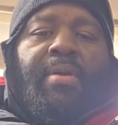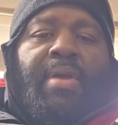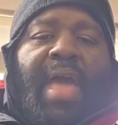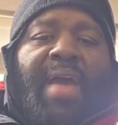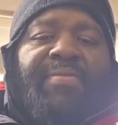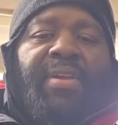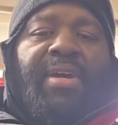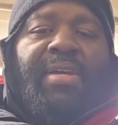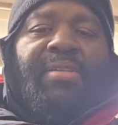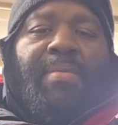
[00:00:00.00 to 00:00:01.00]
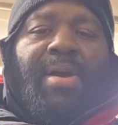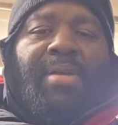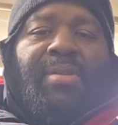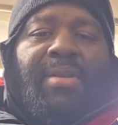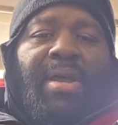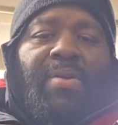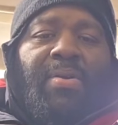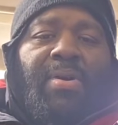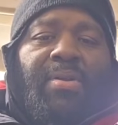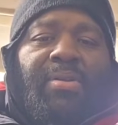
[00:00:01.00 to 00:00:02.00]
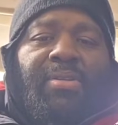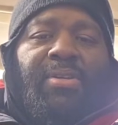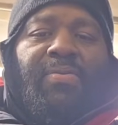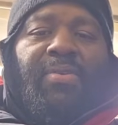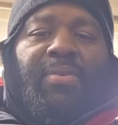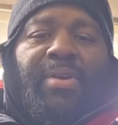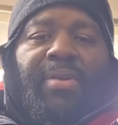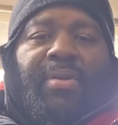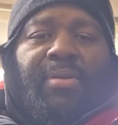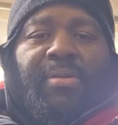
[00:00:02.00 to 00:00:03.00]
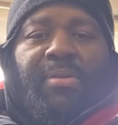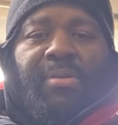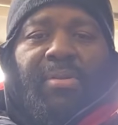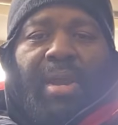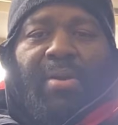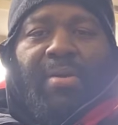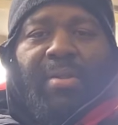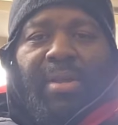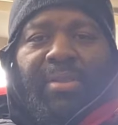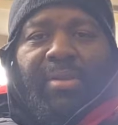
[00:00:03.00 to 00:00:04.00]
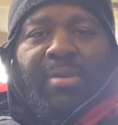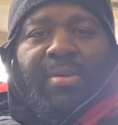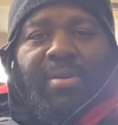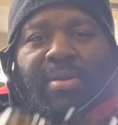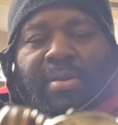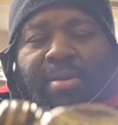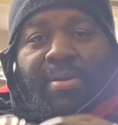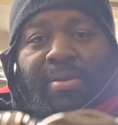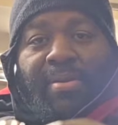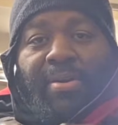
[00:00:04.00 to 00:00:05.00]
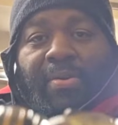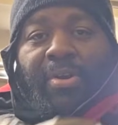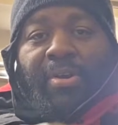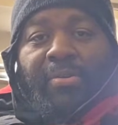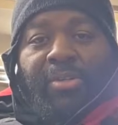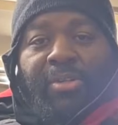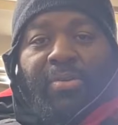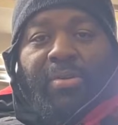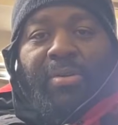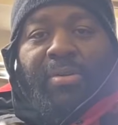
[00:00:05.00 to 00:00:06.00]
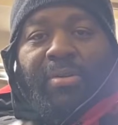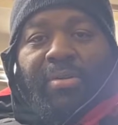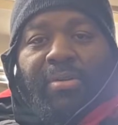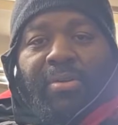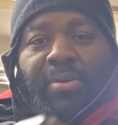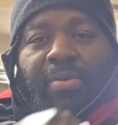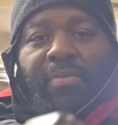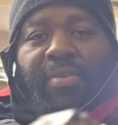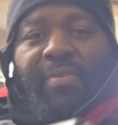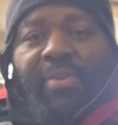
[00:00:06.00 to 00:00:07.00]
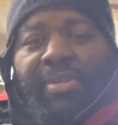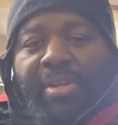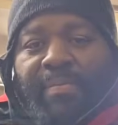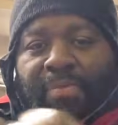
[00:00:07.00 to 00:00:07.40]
After customizing it, I don't call it Silver Creek. I call it like the Golden Ocean or Golden River or something,